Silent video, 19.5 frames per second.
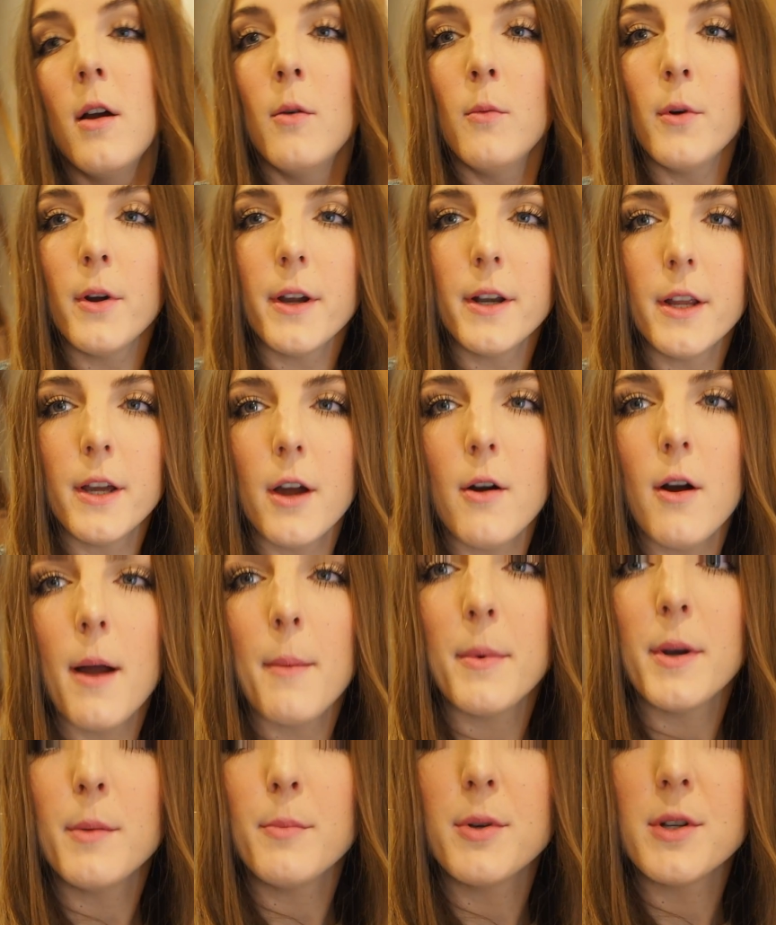we're gonna go.
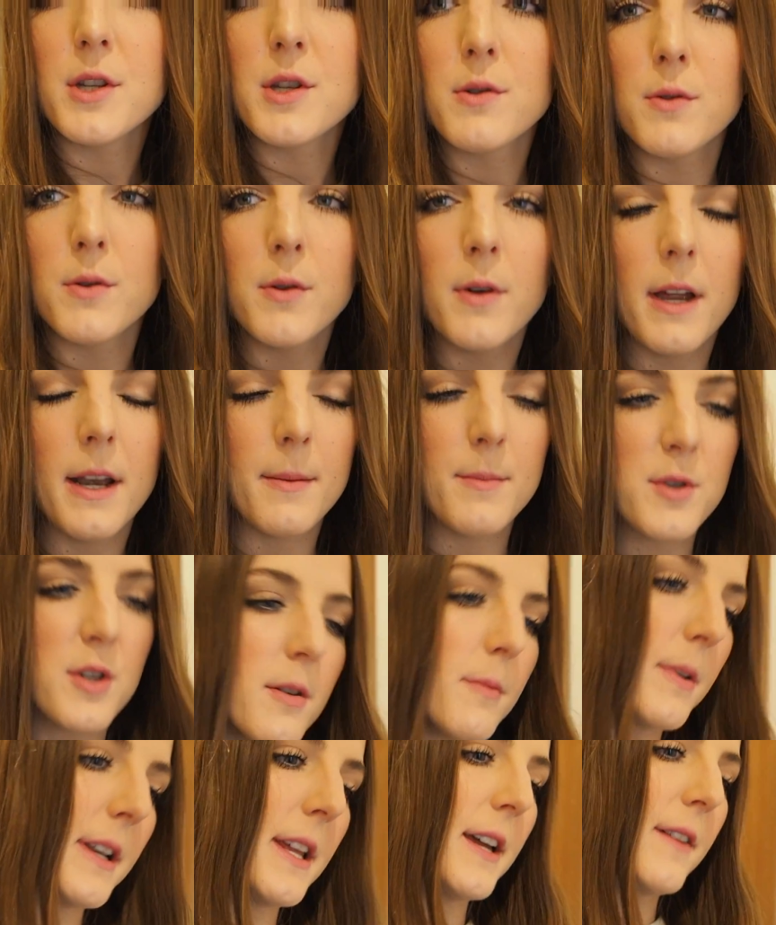I'm gonna push through, and I'm sure
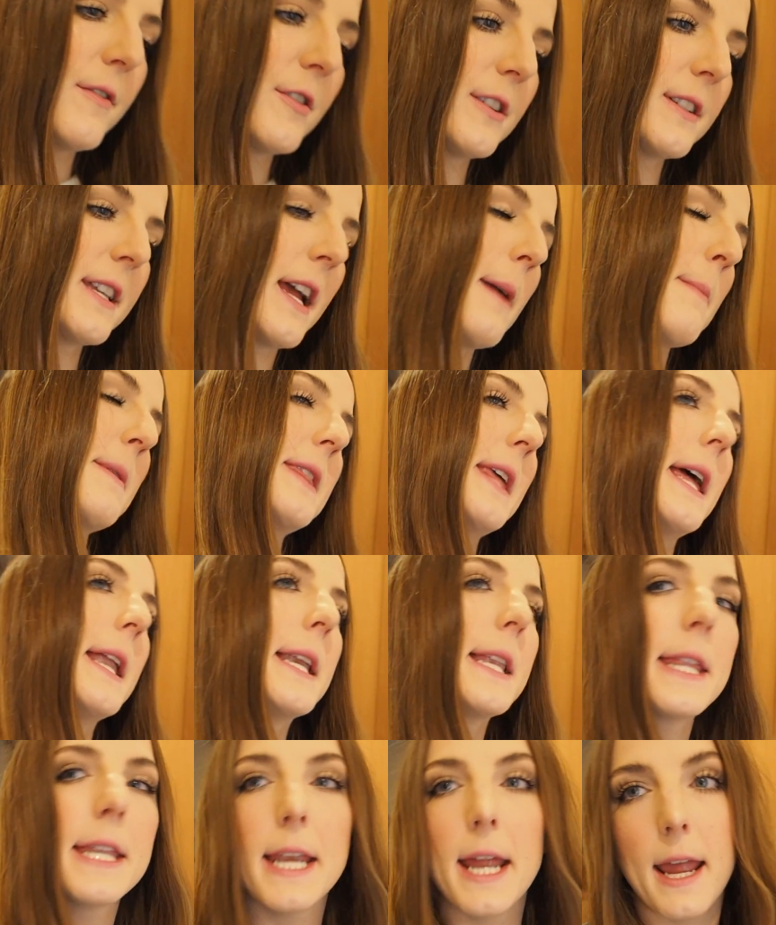I'm gonna have a good time at the end
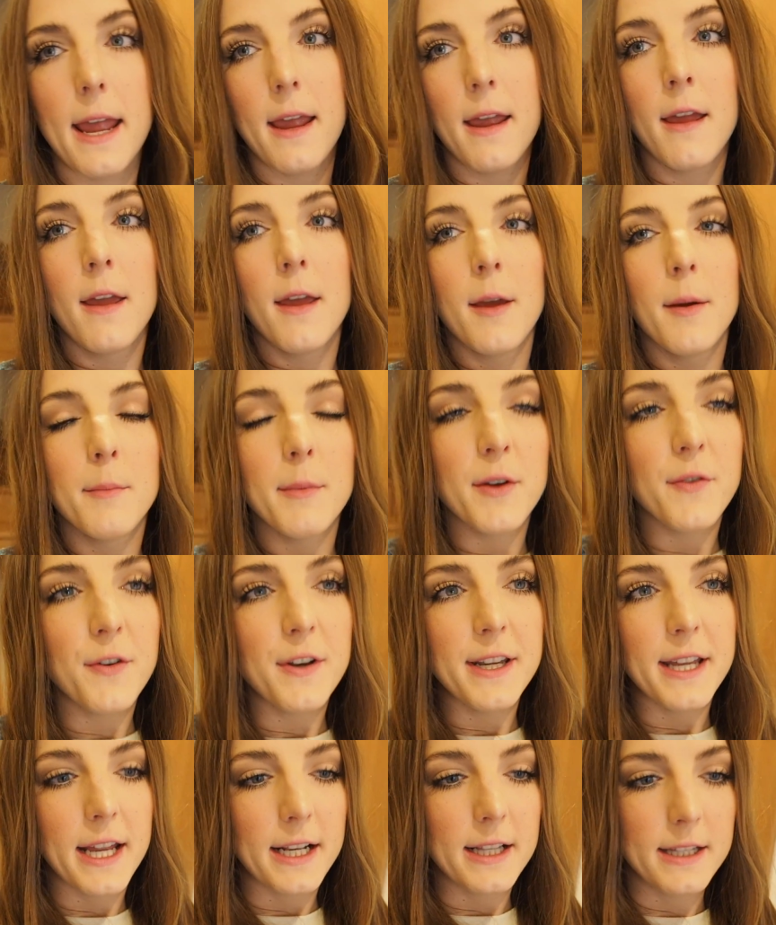of the day. My
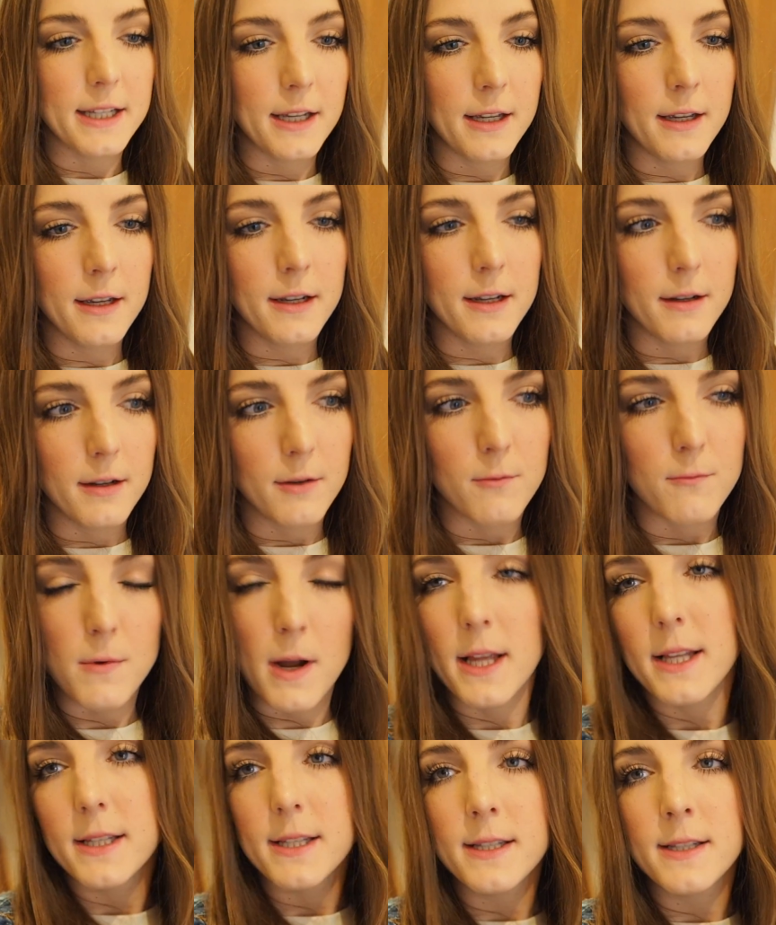friend Natalie
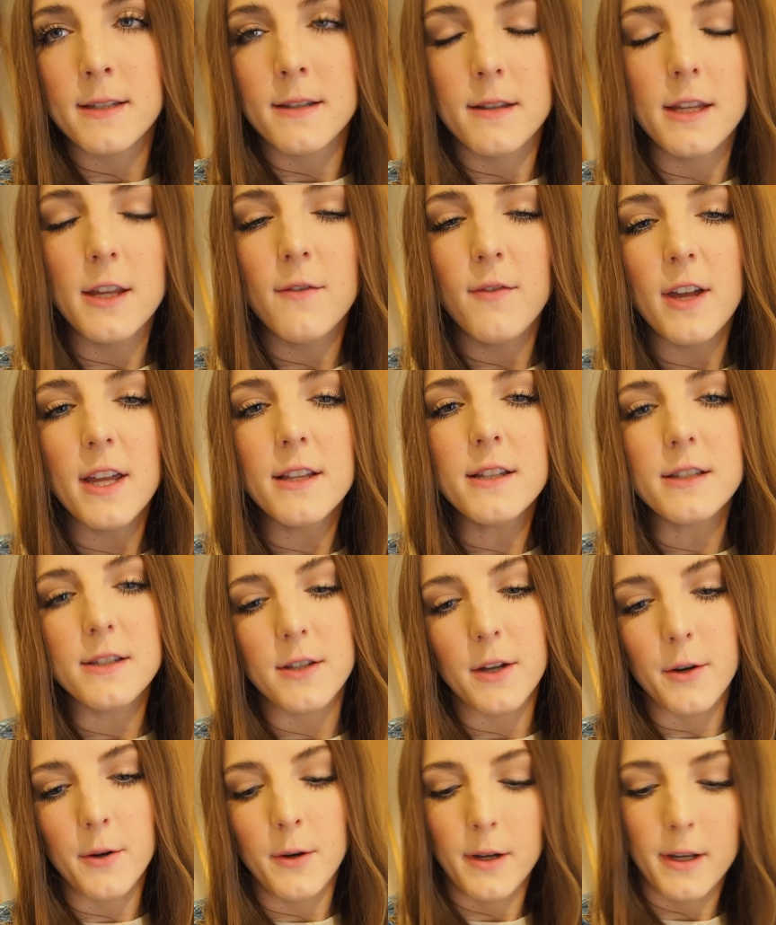runs the event,
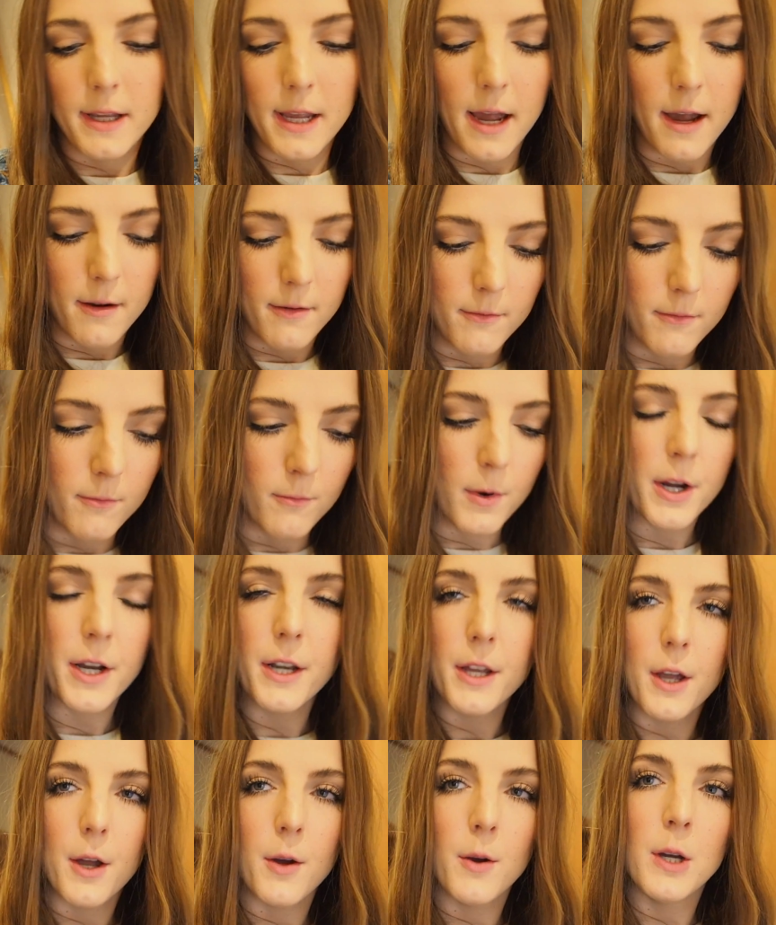so yeah. We're
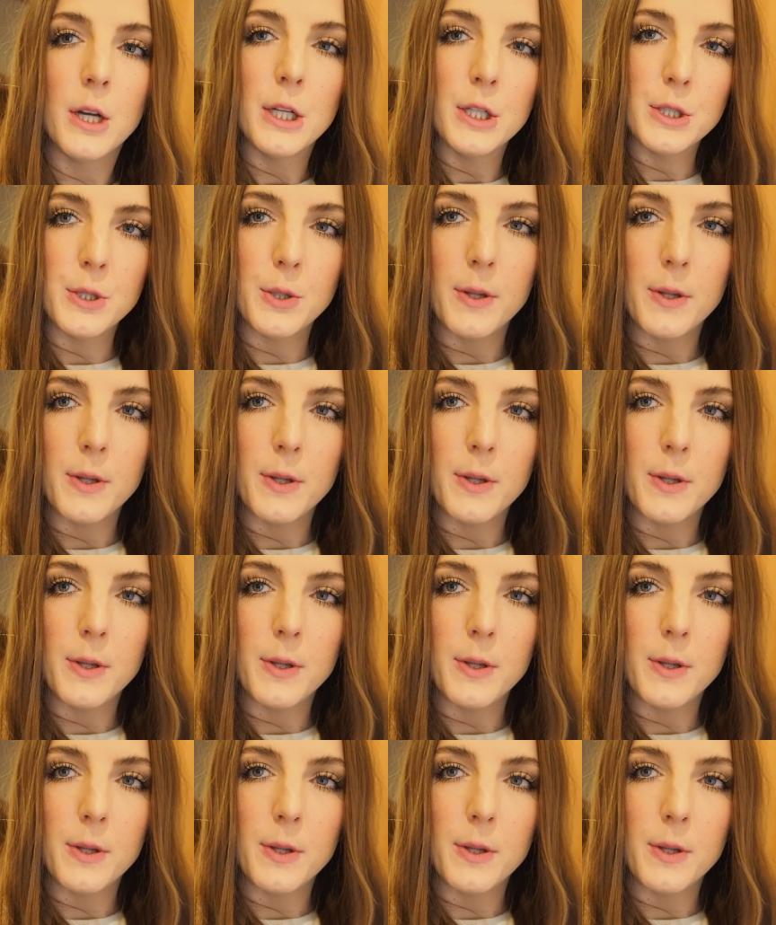gonna go do